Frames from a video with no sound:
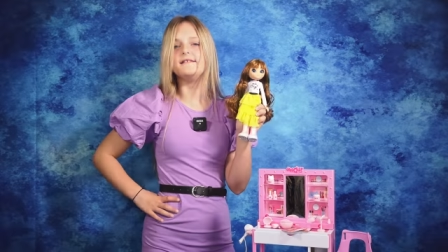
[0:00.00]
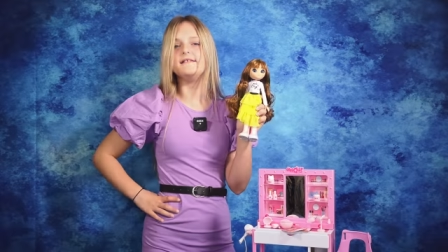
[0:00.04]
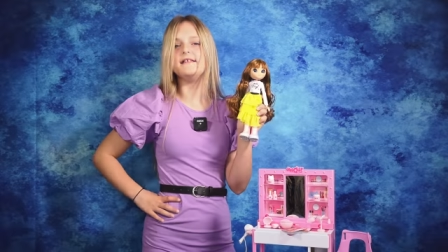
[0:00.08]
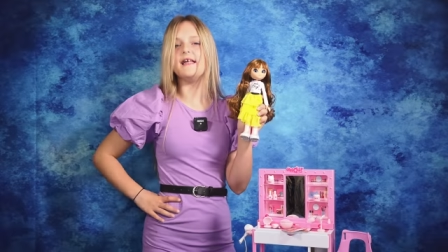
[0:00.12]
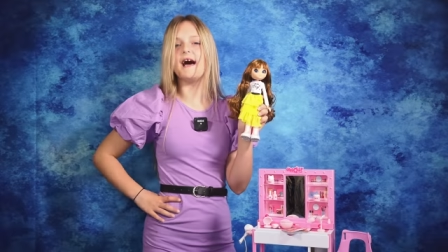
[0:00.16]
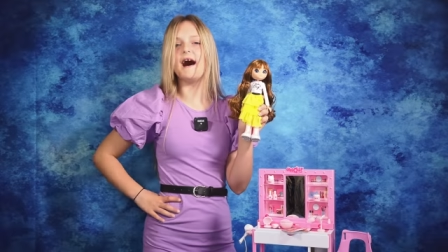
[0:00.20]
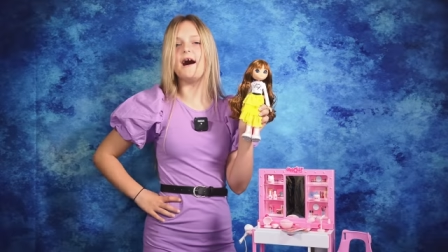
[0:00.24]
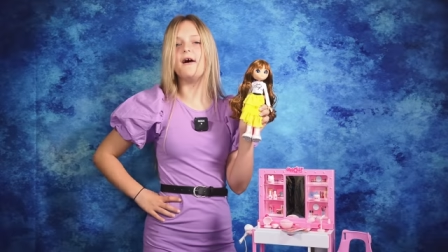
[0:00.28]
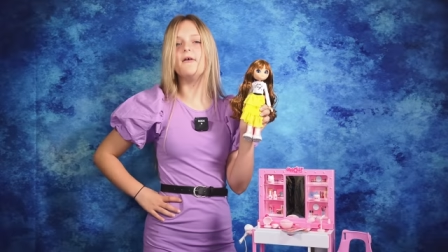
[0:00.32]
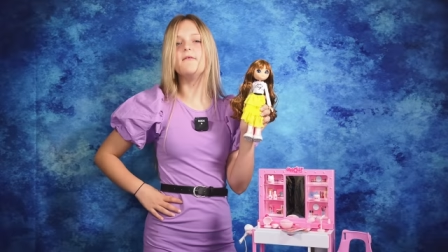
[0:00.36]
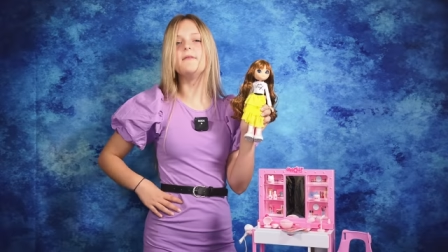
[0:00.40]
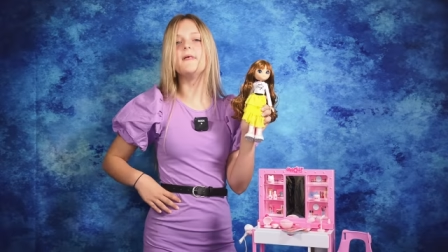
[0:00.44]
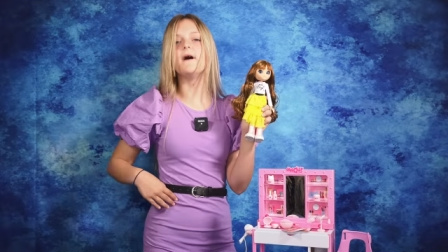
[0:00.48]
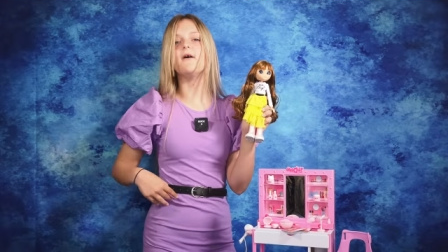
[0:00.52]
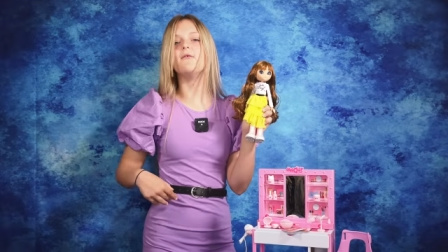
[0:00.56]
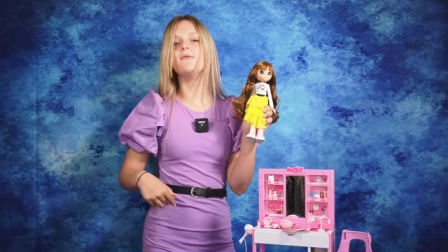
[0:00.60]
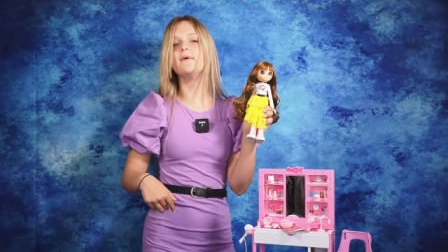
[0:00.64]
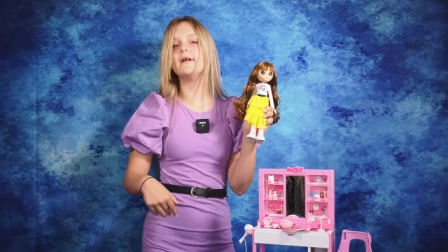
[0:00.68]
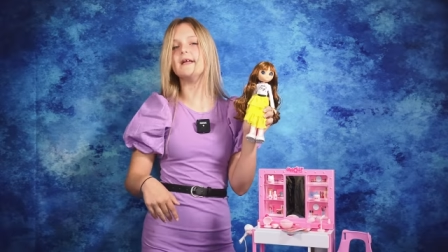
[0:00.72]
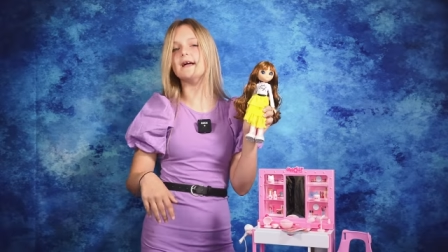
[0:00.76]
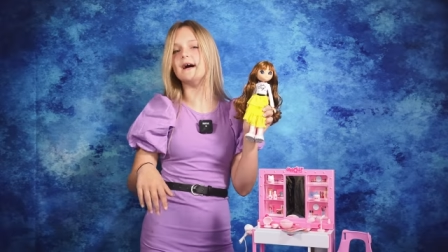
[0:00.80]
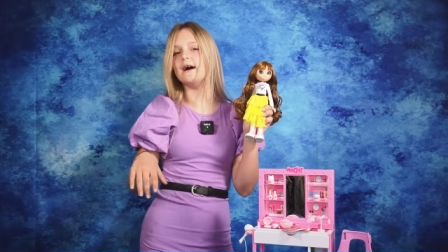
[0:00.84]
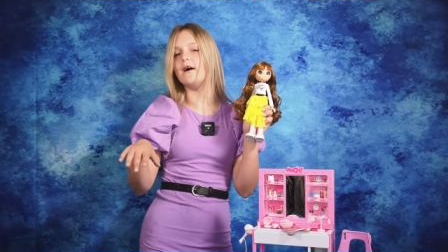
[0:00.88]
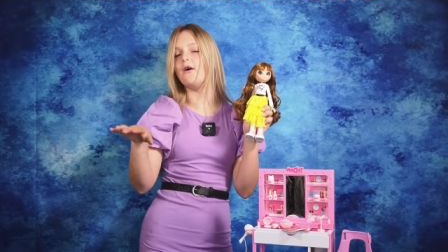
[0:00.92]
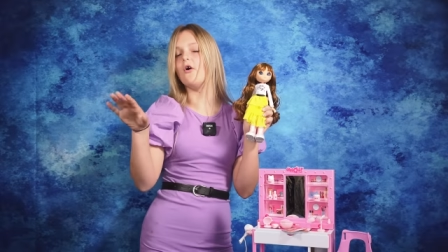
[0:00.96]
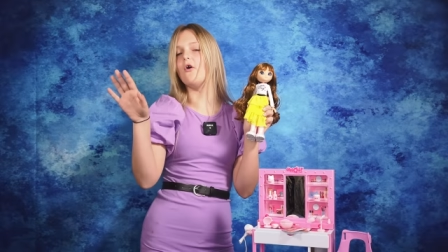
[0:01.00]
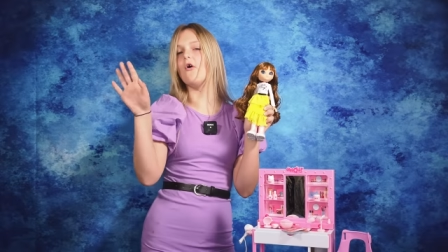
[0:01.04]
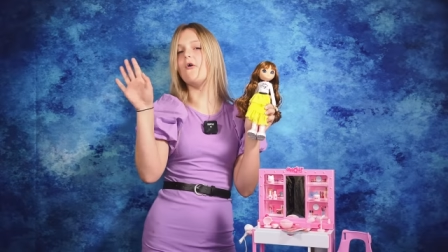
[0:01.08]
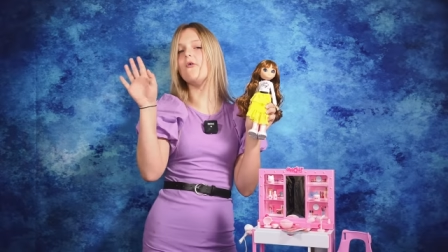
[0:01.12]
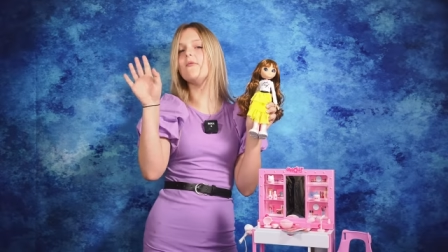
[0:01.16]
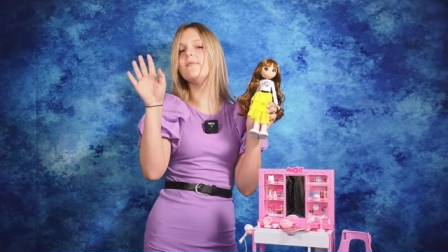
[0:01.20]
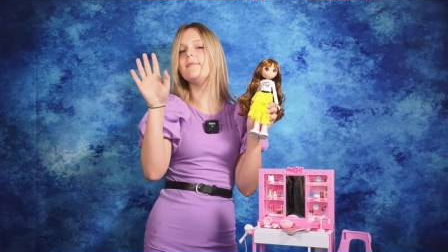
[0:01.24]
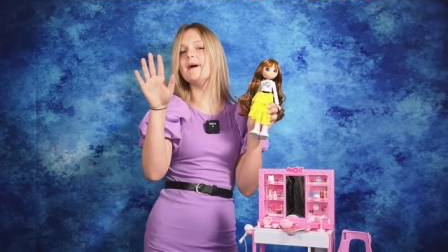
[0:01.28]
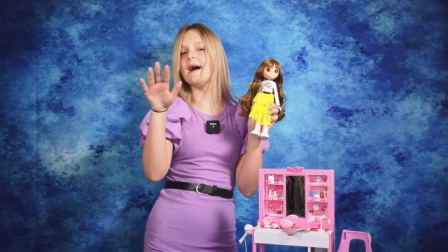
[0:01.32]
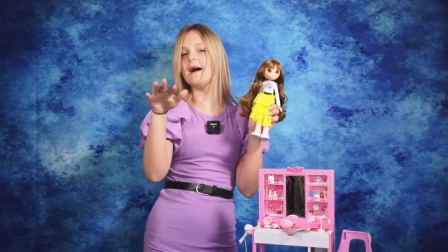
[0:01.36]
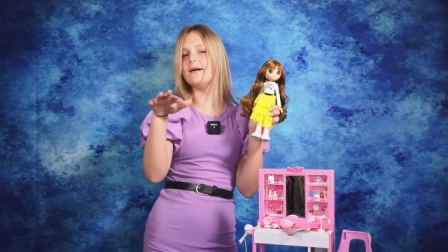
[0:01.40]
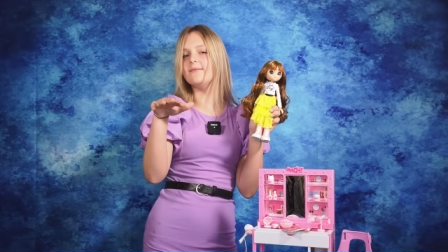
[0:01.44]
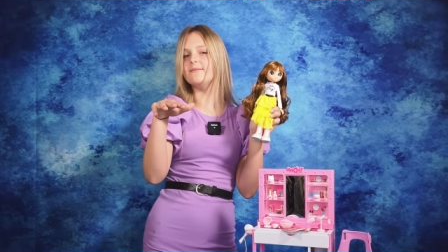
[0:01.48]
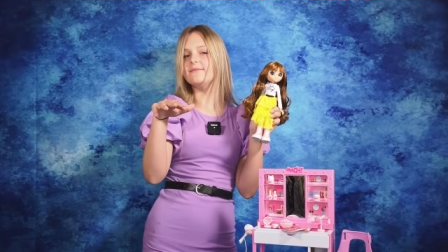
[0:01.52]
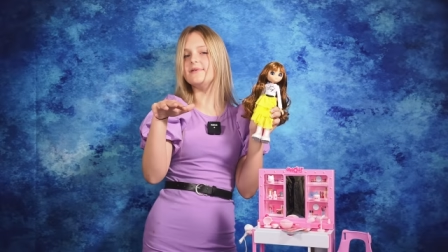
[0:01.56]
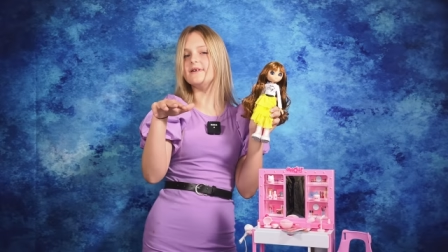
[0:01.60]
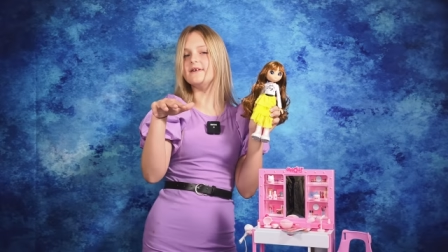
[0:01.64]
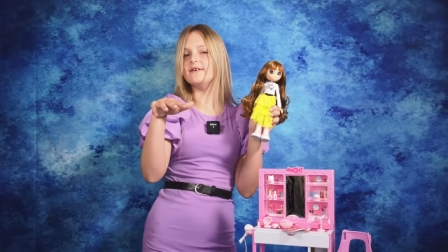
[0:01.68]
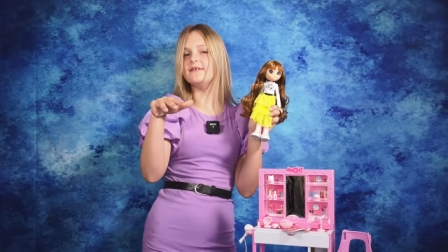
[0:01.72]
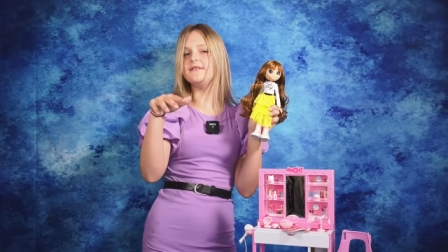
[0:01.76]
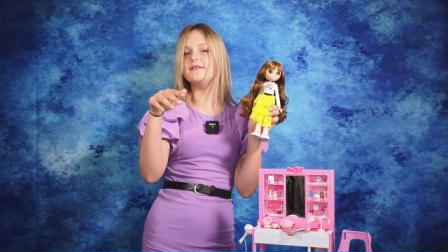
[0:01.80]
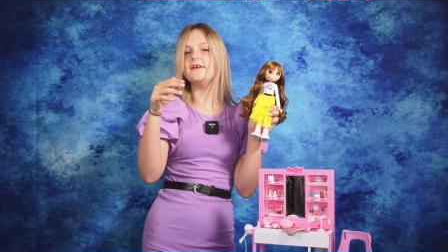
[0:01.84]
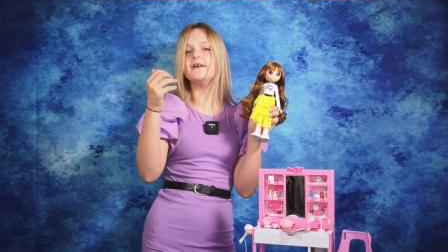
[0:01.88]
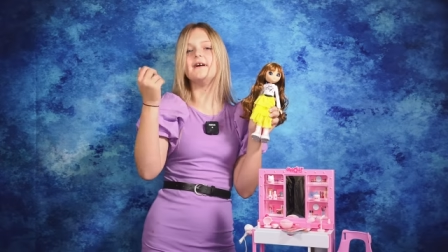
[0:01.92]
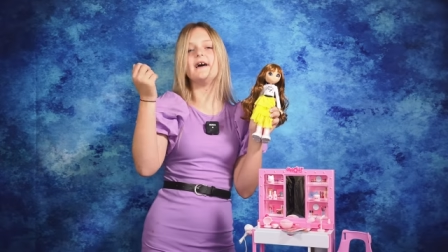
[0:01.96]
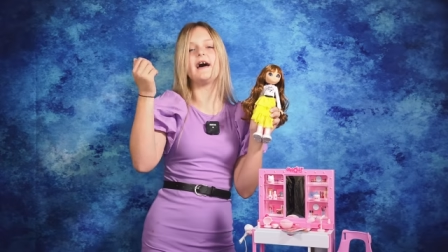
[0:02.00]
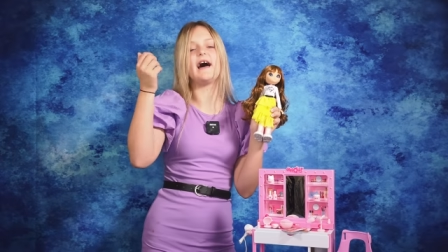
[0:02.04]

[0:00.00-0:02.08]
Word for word: Now that we are all pampered